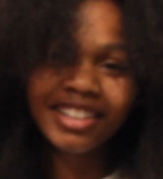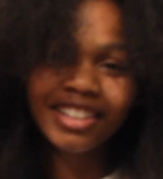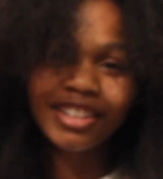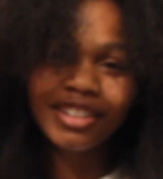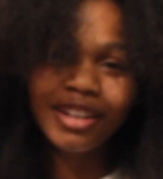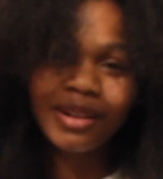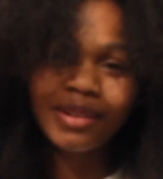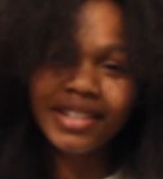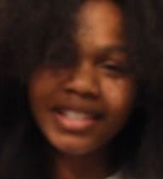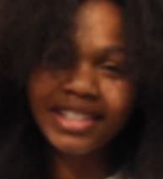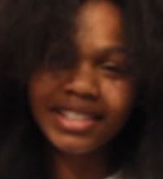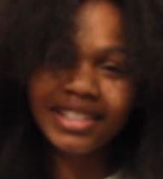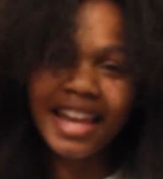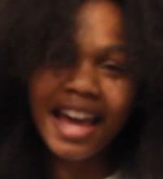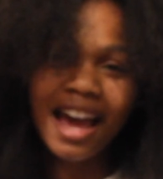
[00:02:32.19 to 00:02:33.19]
you know, this
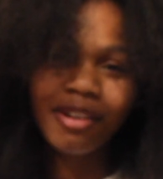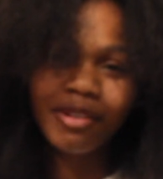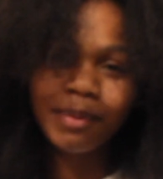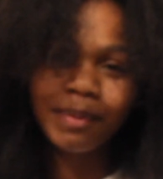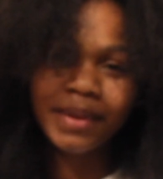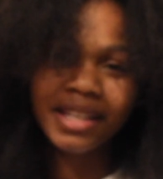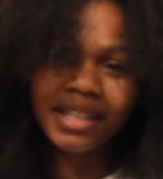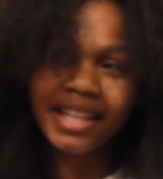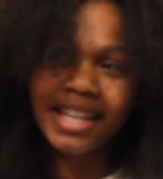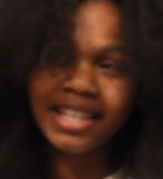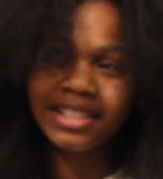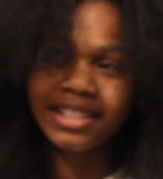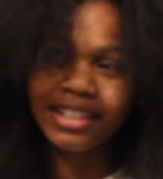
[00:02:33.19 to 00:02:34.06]
style will be less